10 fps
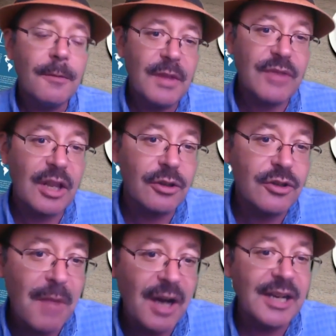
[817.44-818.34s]
if they
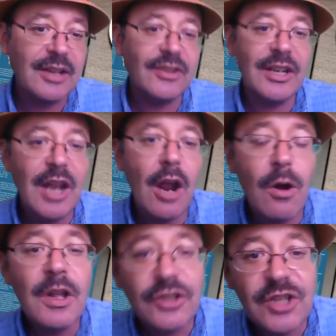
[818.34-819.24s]
lose money because they
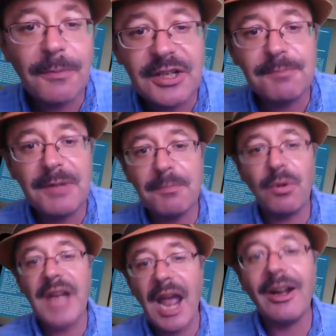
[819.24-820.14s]
know so many people
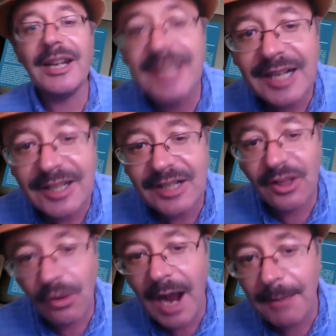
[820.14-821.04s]
are now addicted to
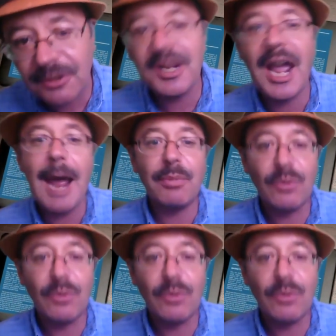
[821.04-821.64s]
the Robinhood app,